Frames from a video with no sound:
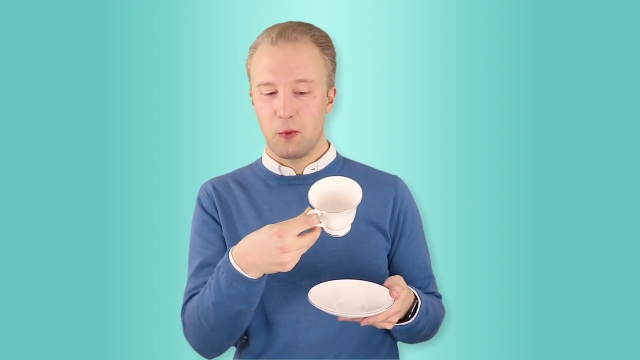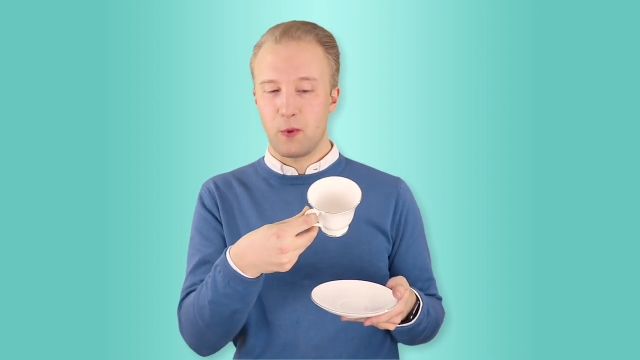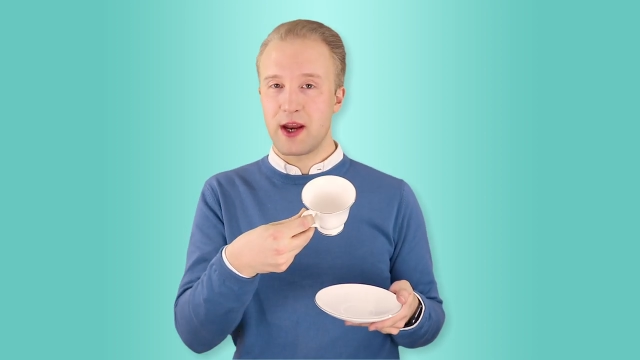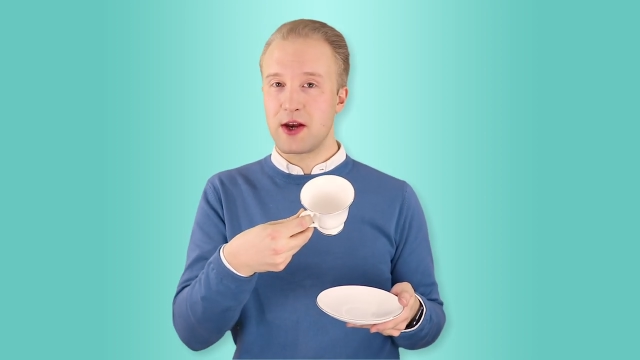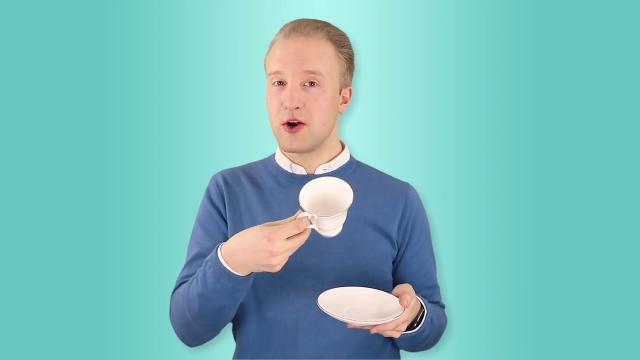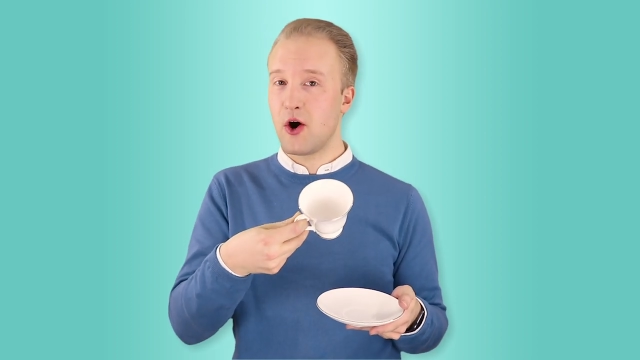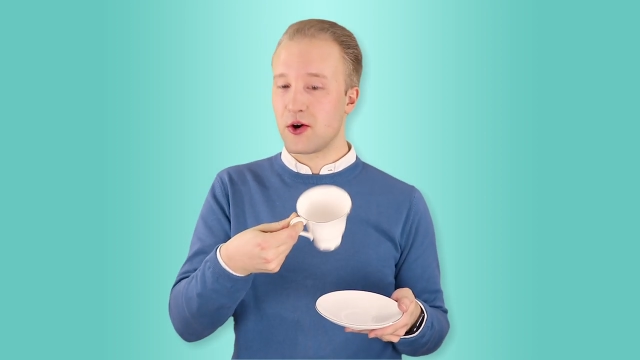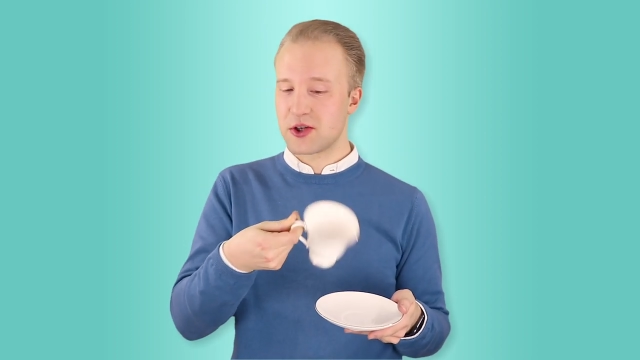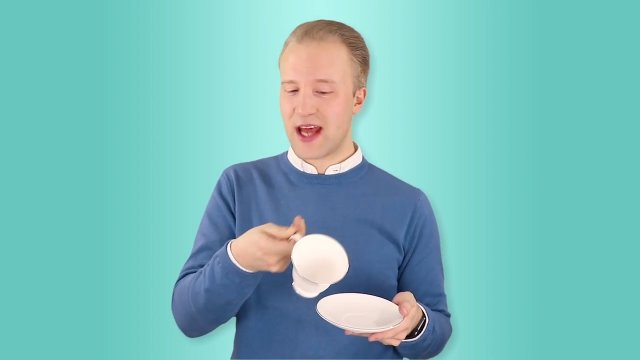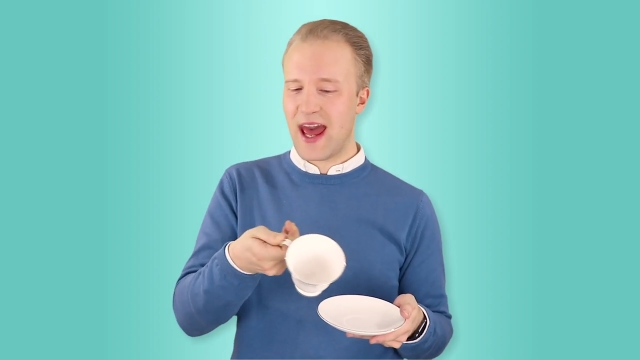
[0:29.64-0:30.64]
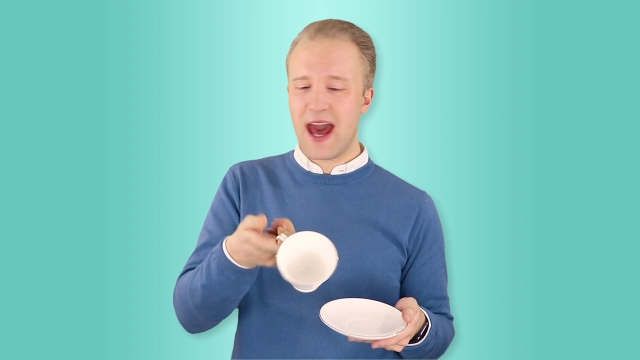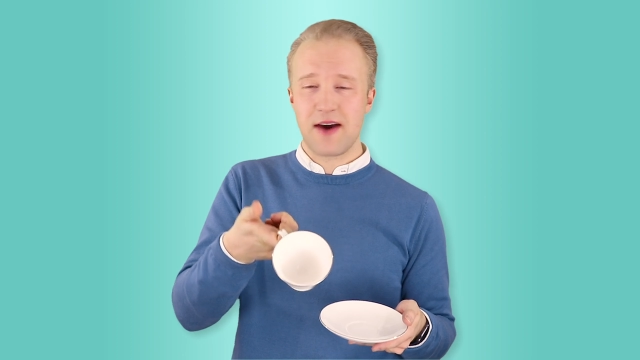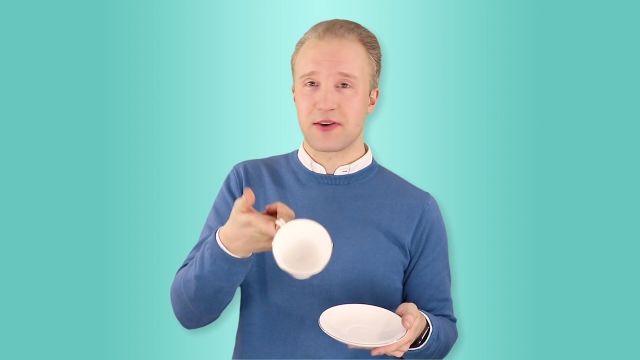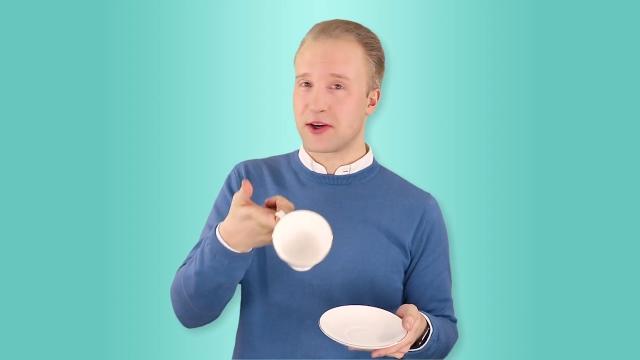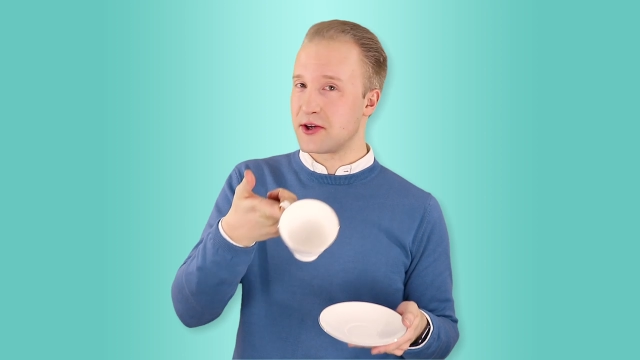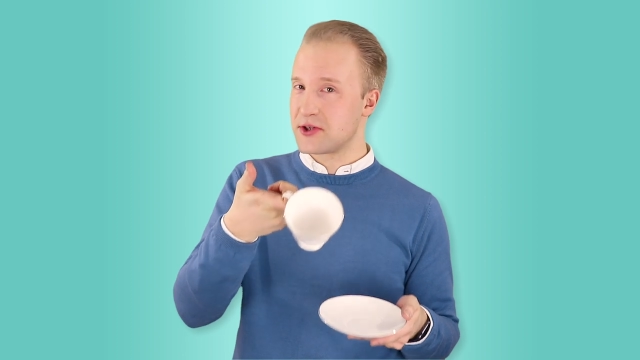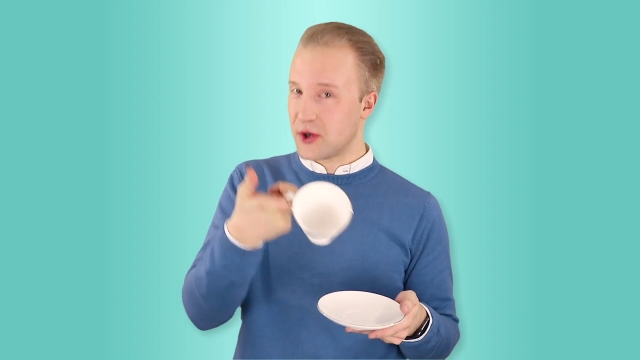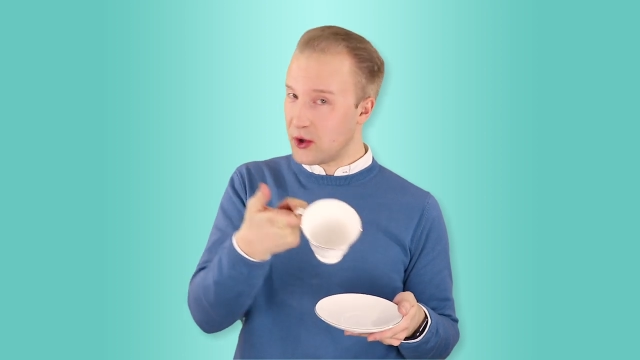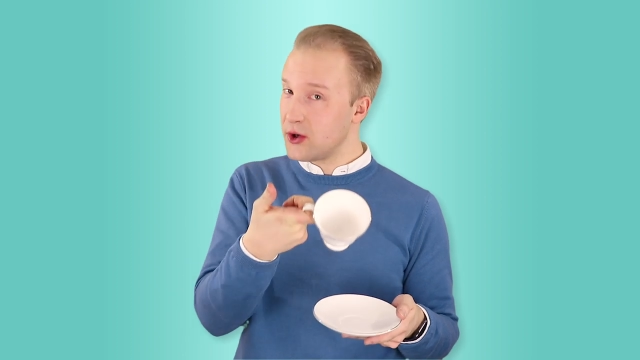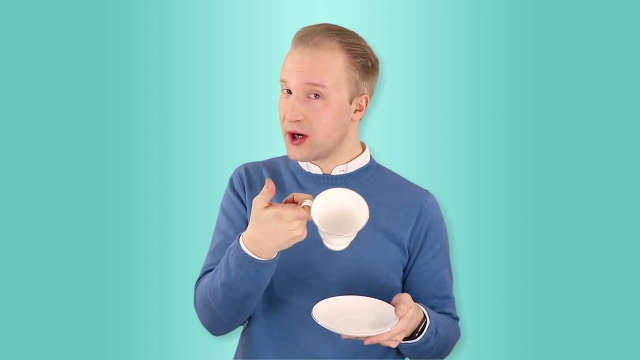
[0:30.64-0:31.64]
We're not ever going to
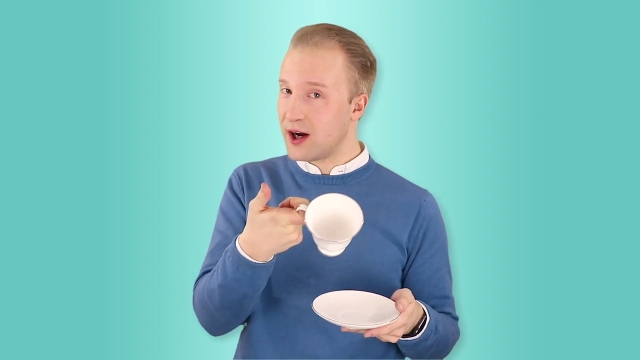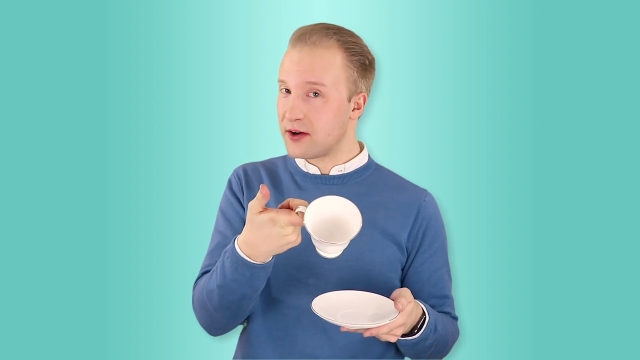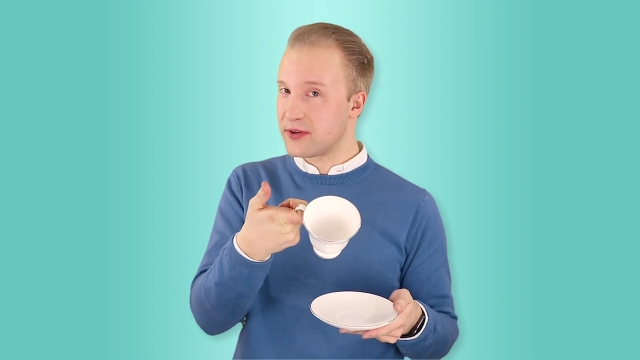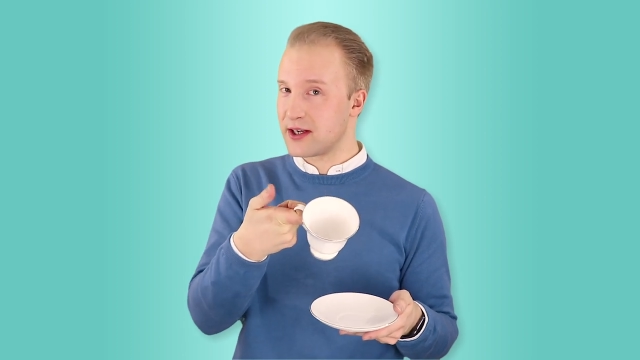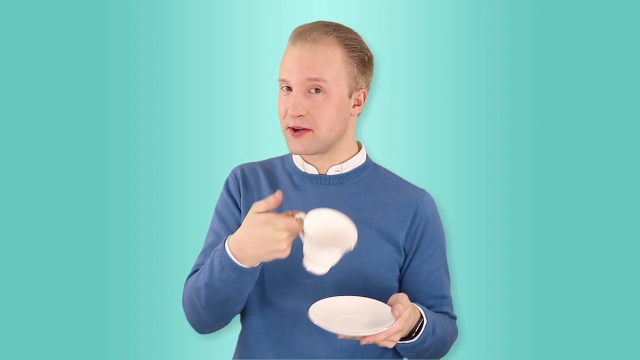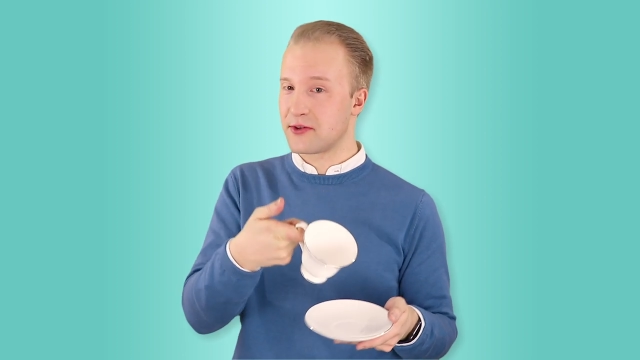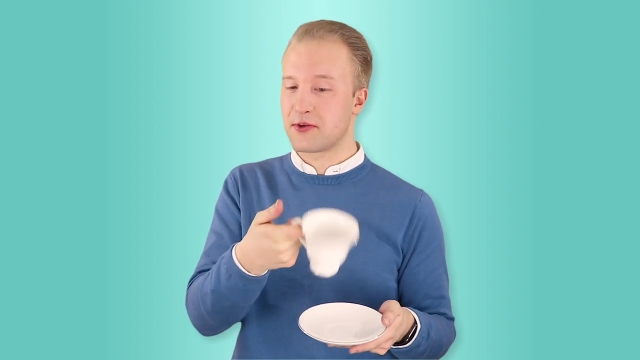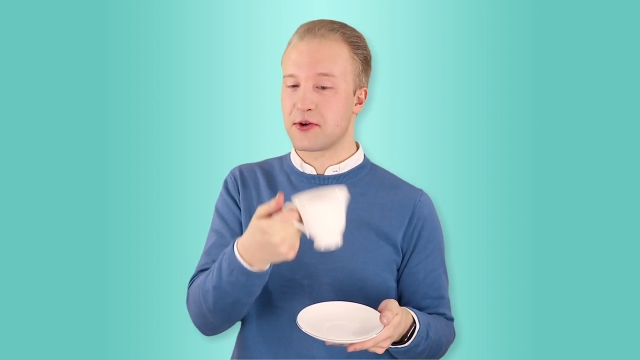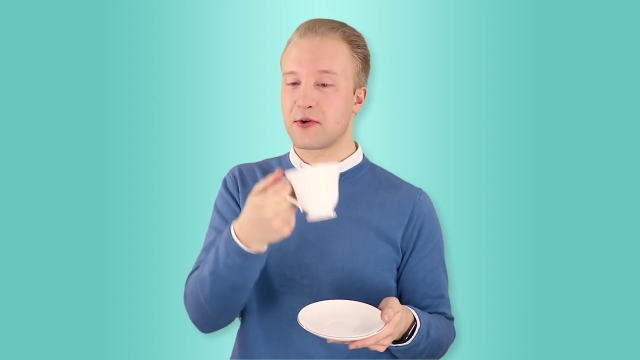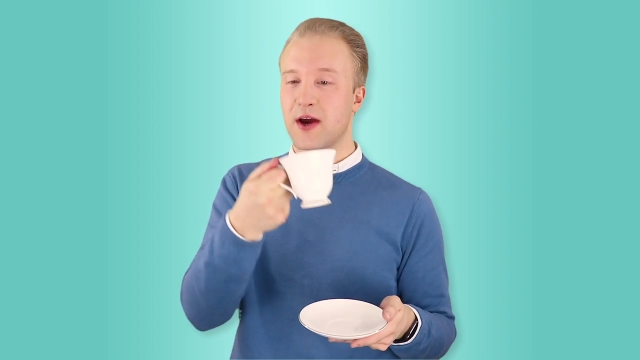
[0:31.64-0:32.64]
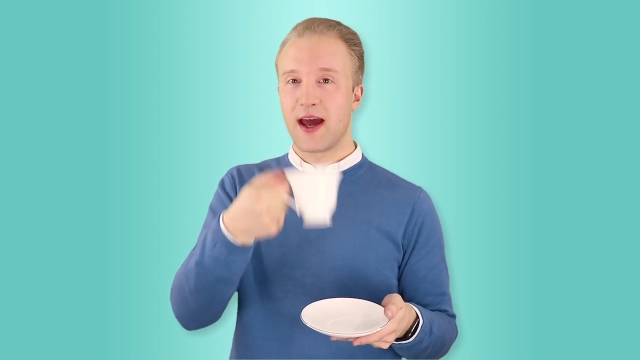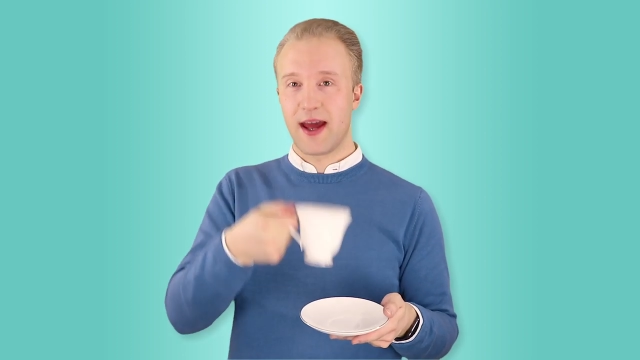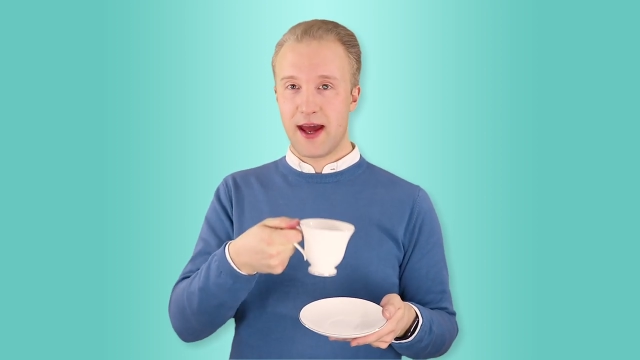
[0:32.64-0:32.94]
hook our finger through